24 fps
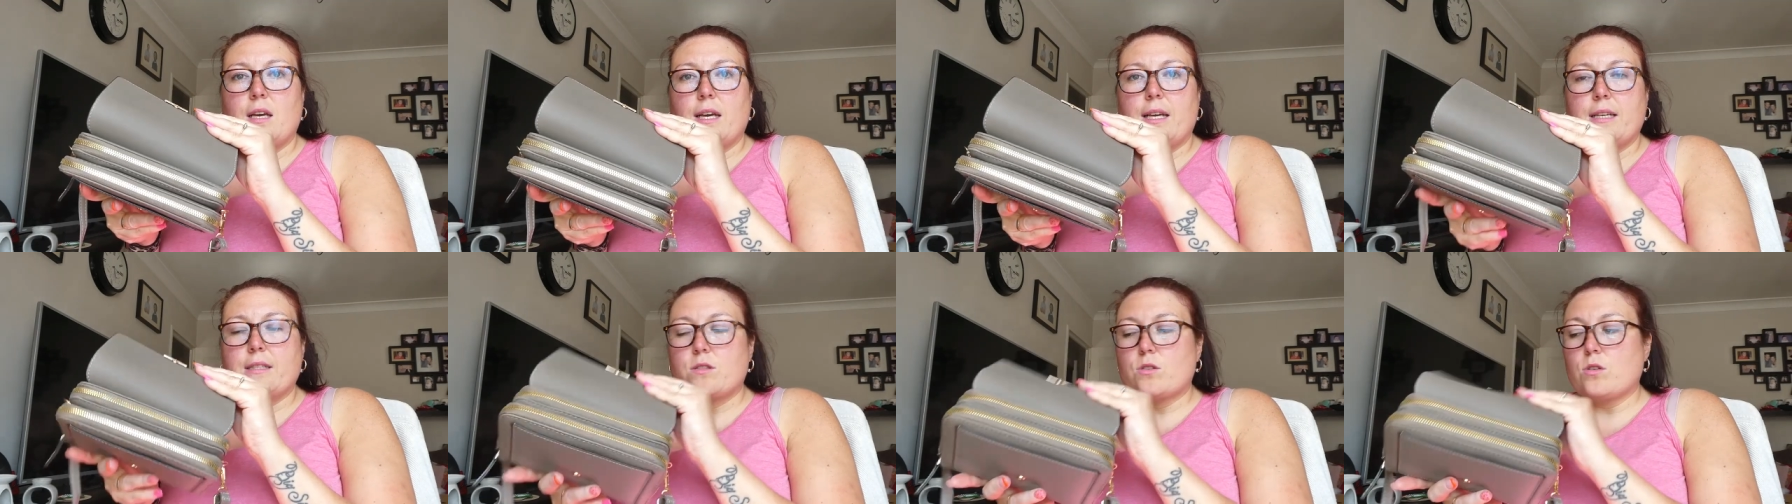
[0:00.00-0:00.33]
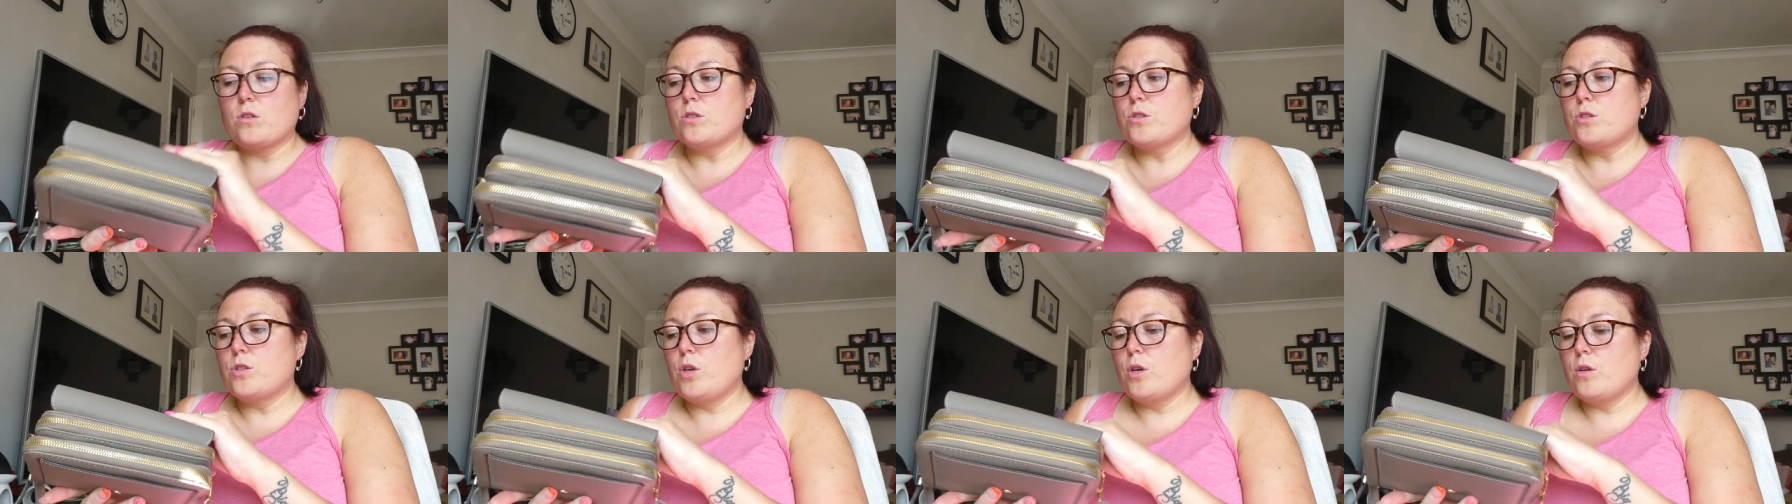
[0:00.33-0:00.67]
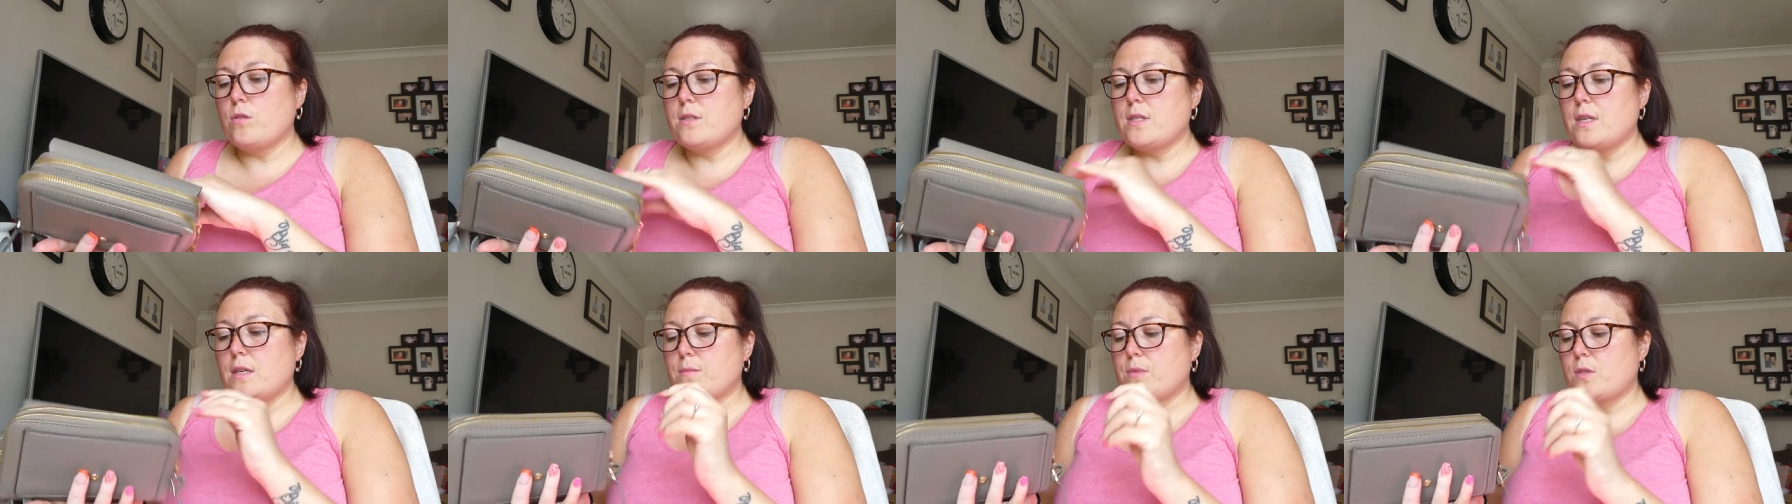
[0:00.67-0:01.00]
It's got
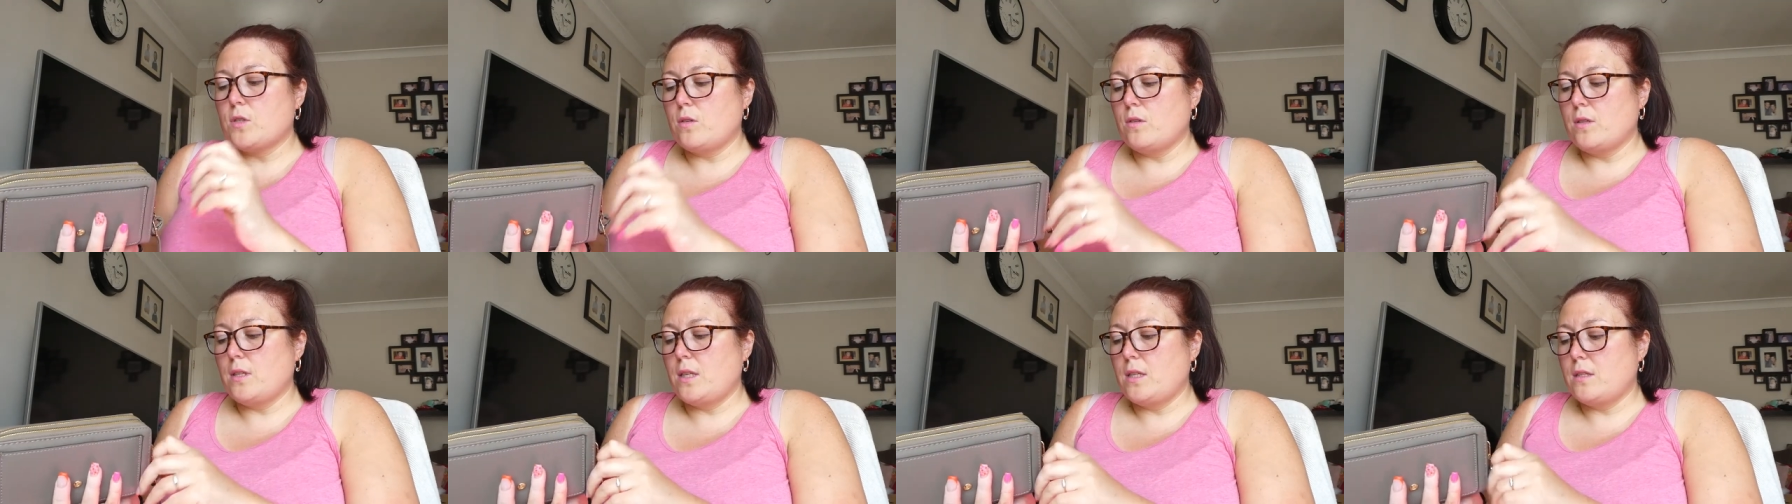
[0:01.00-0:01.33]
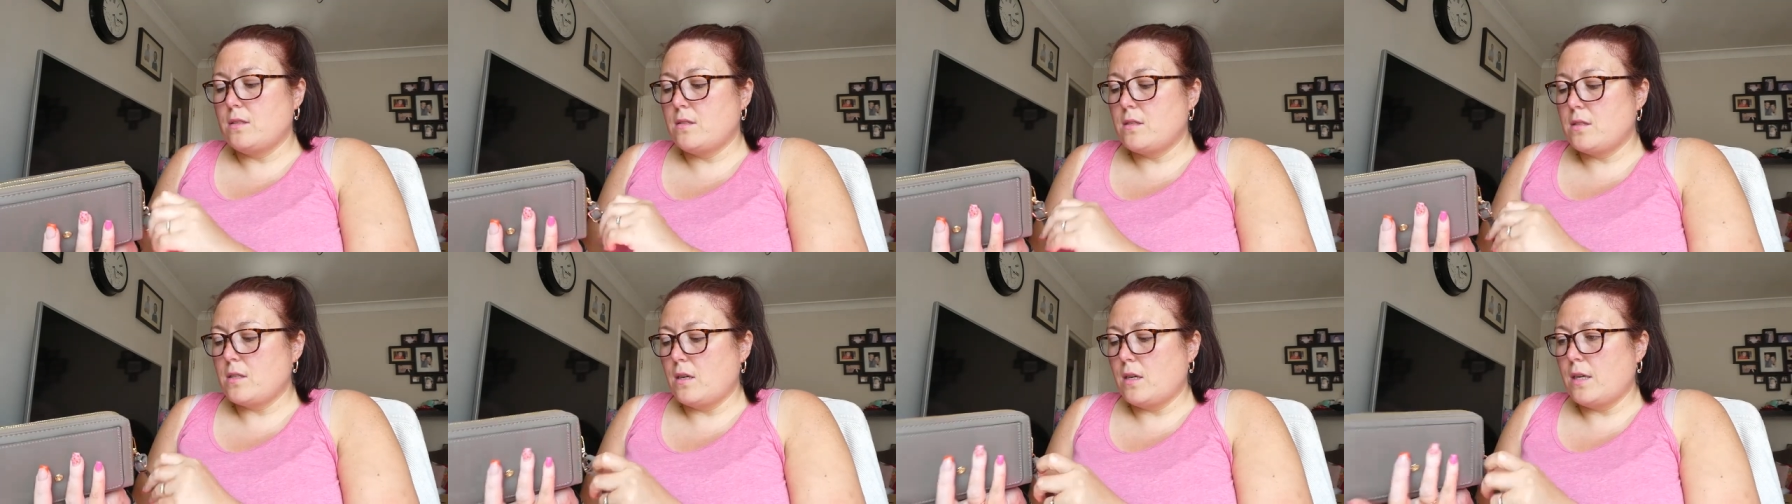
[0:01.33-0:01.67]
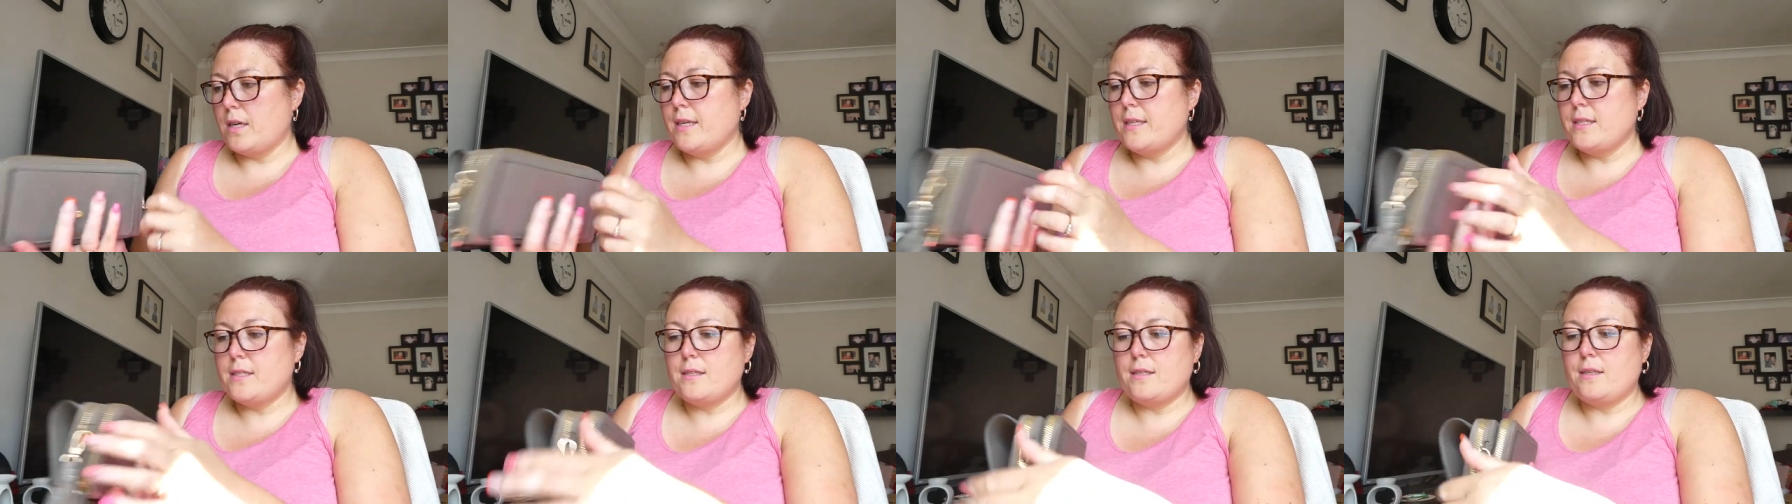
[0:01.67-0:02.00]
two zips on the
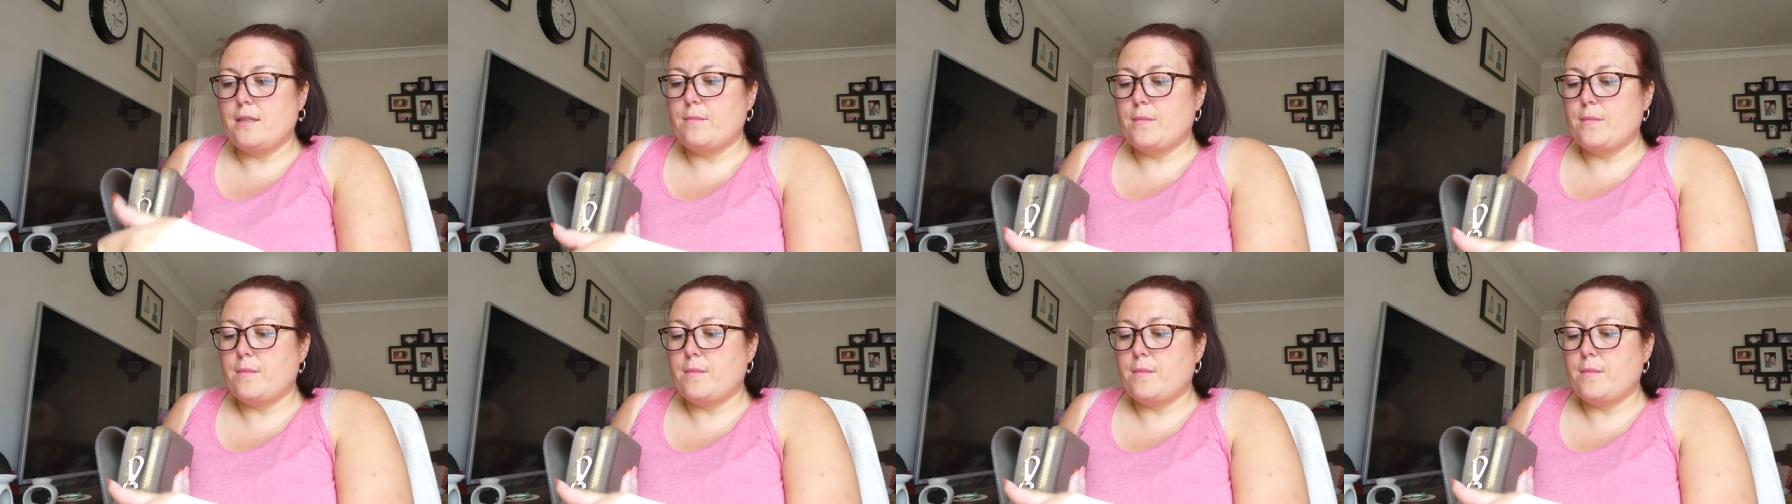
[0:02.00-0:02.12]
inside.